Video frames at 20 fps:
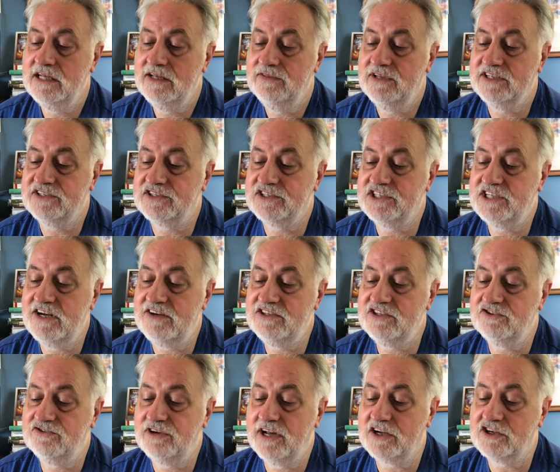there's the series
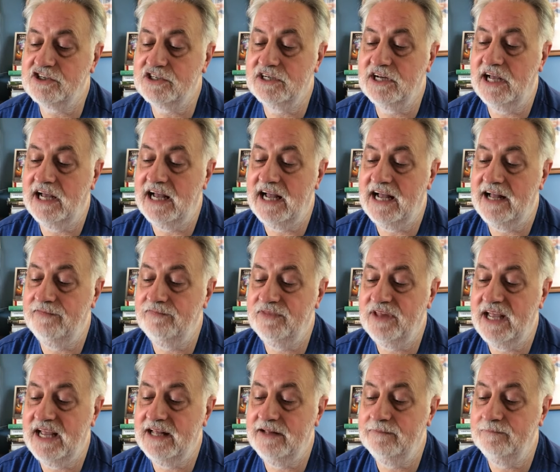introduction, and
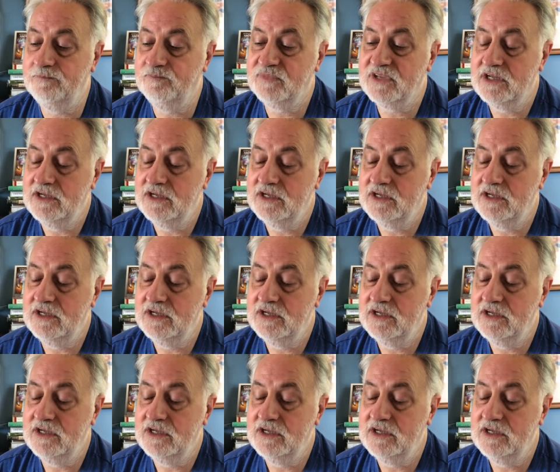then